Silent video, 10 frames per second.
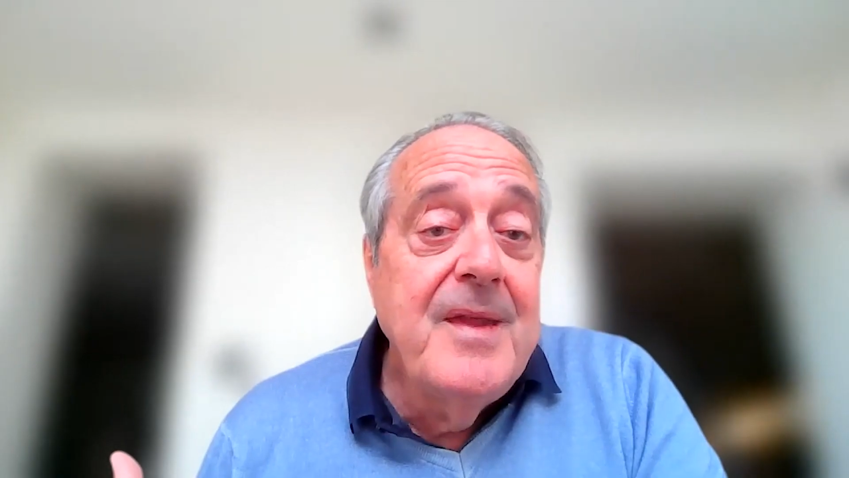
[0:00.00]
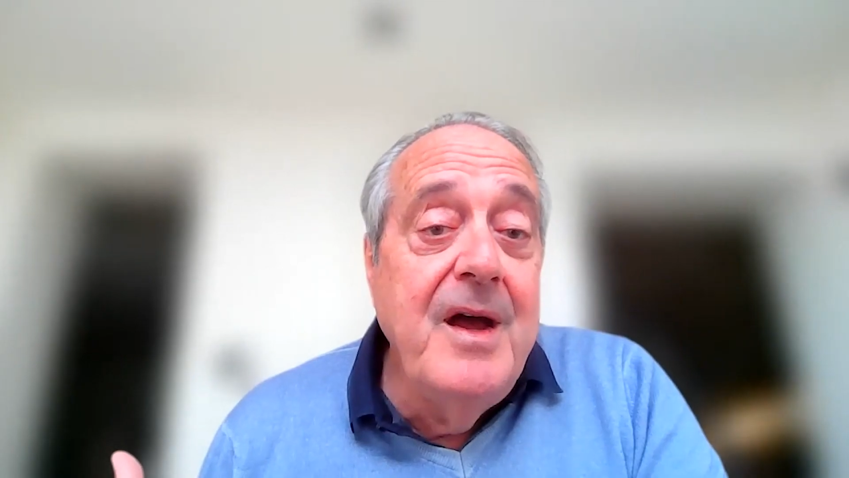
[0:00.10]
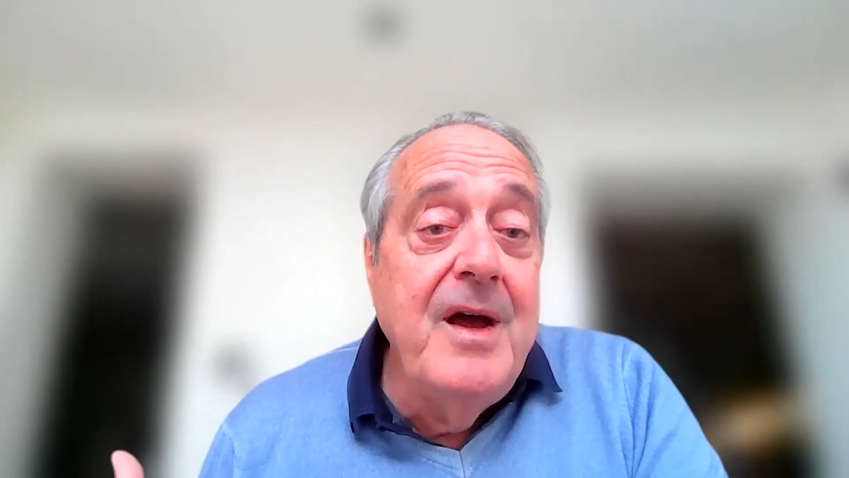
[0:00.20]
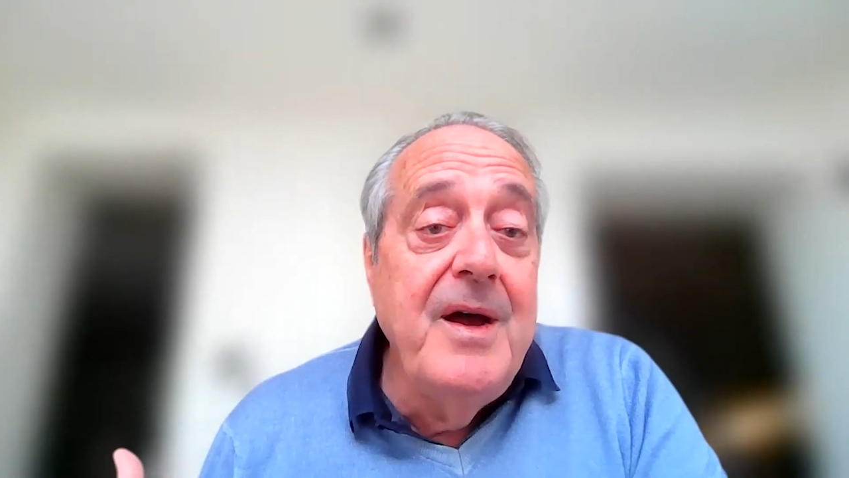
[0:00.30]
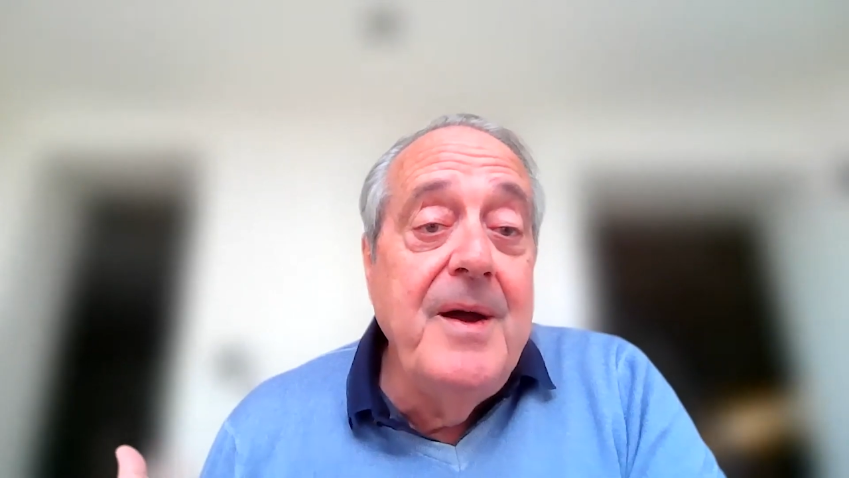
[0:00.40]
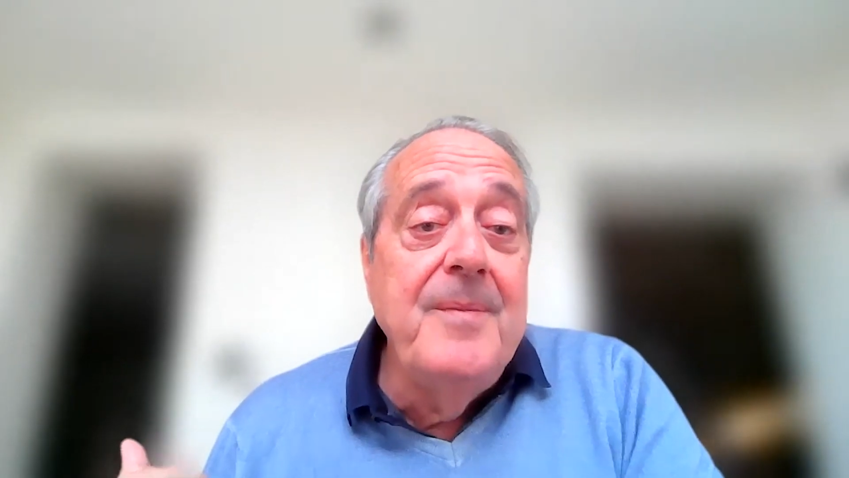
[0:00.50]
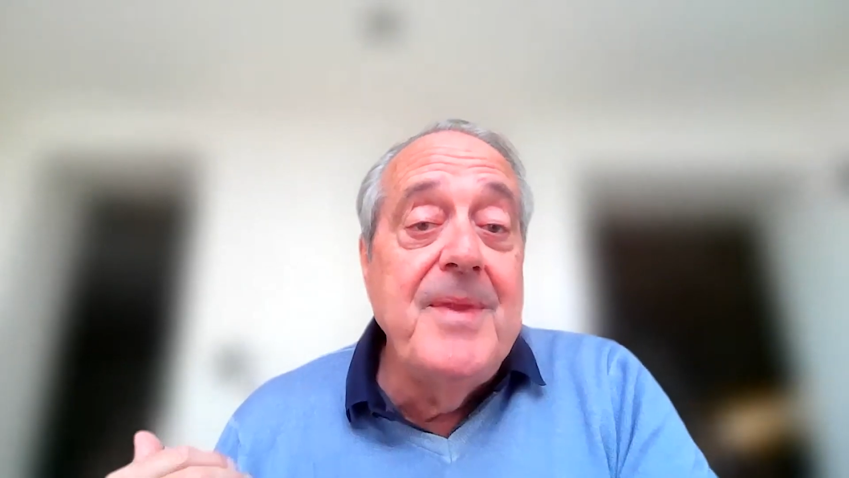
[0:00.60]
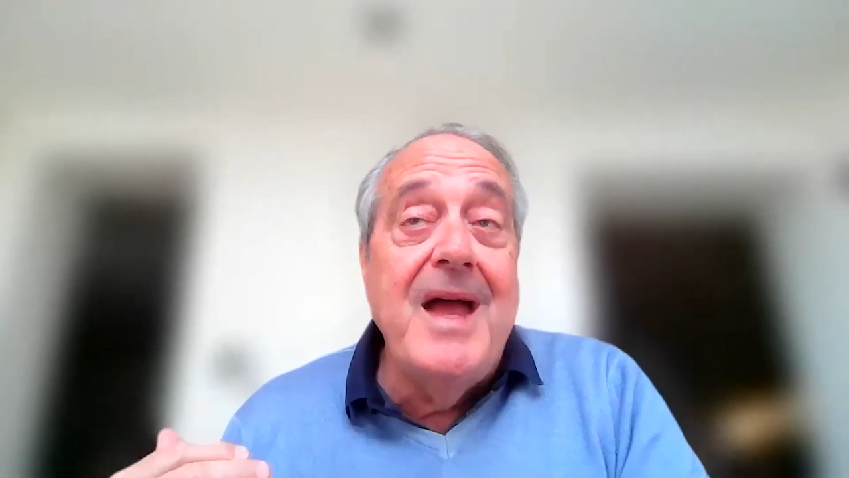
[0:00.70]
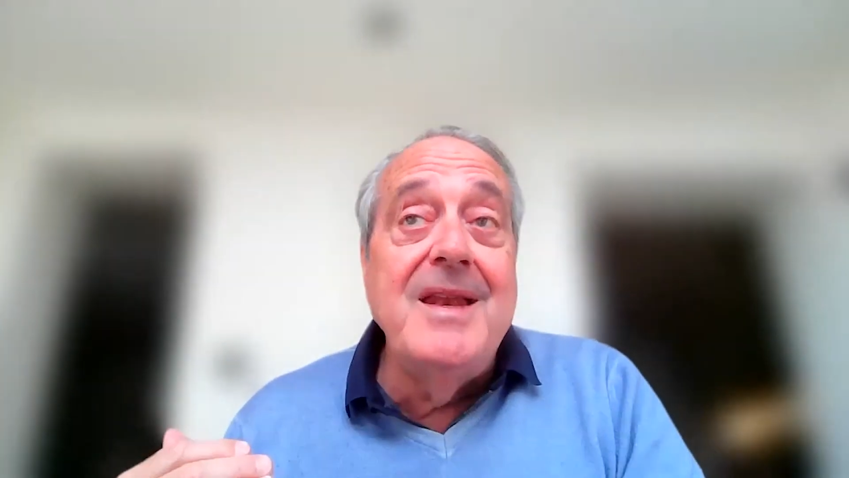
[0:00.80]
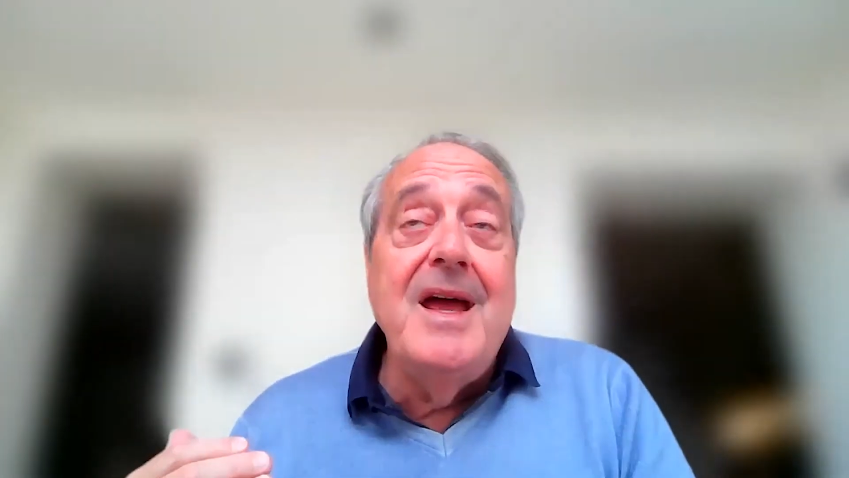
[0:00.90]

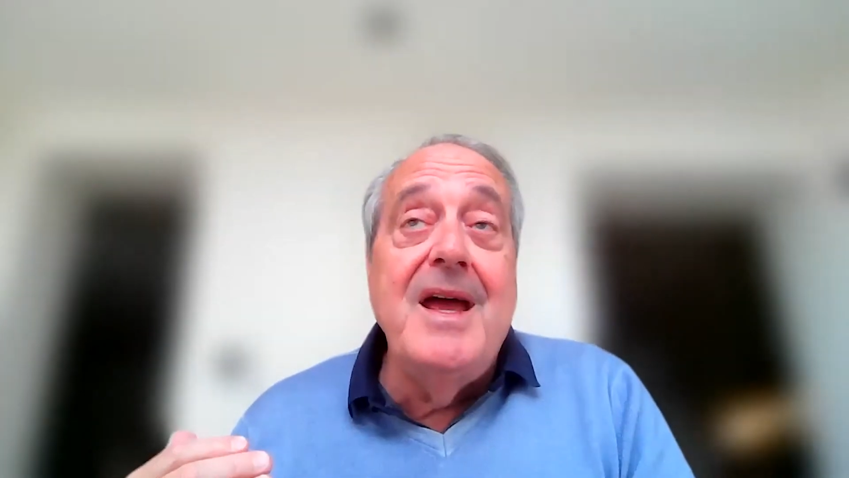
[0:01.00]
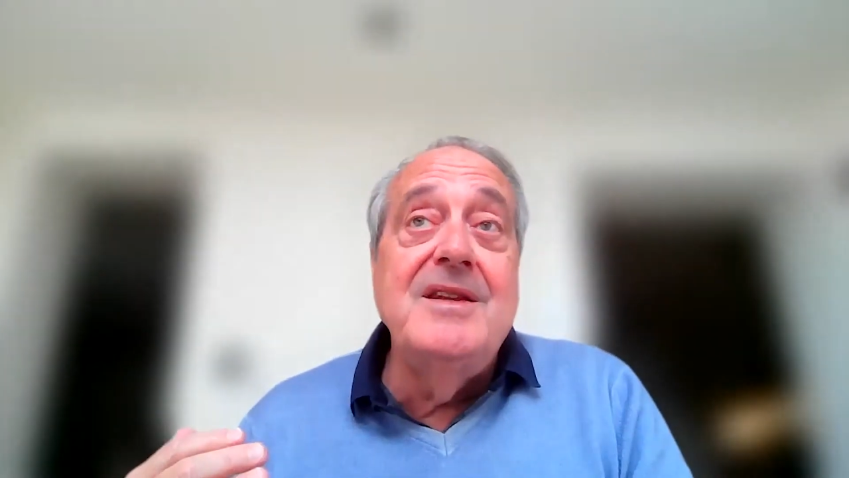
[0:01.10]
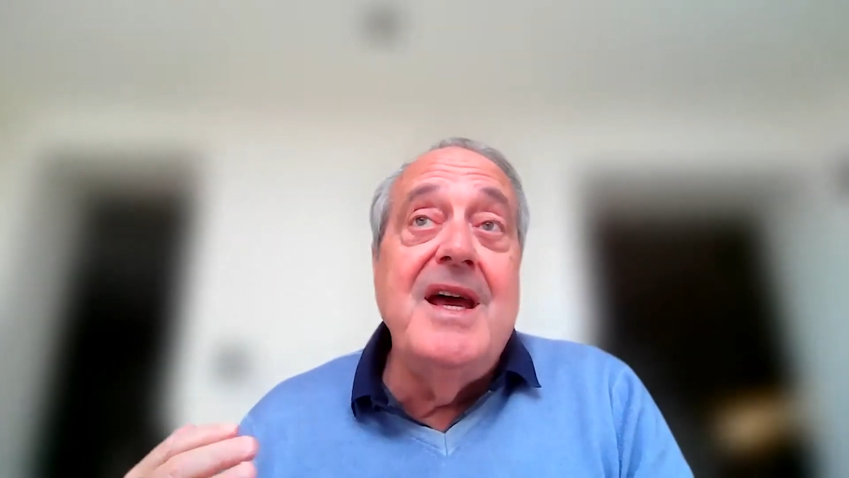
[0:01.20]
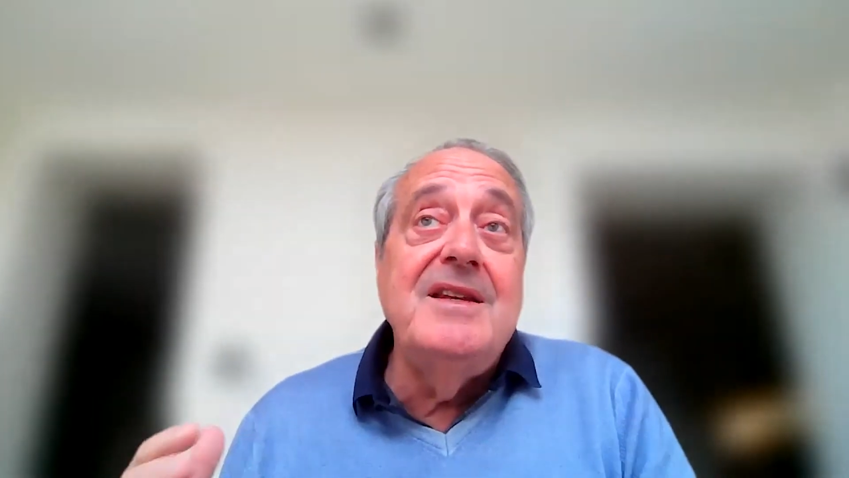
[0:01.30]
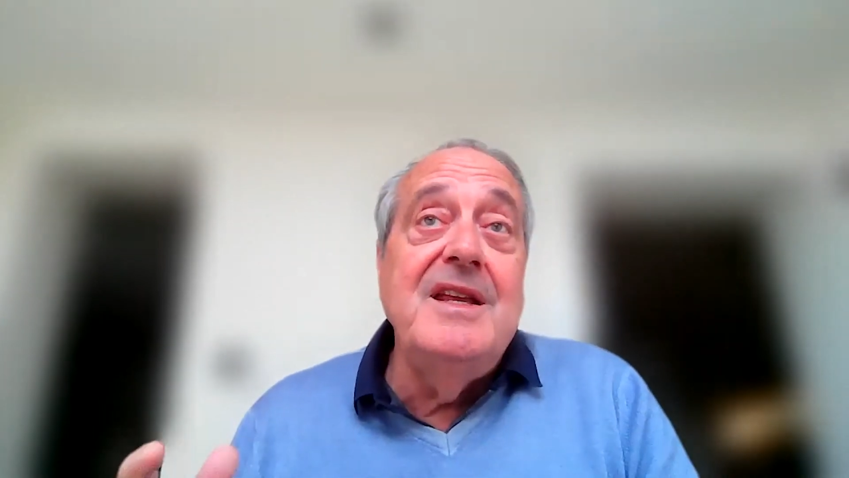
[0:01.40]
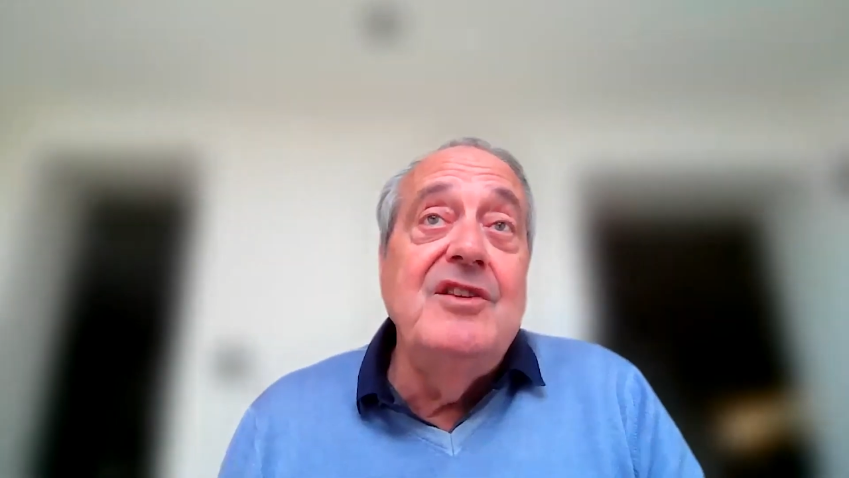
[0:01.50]
And that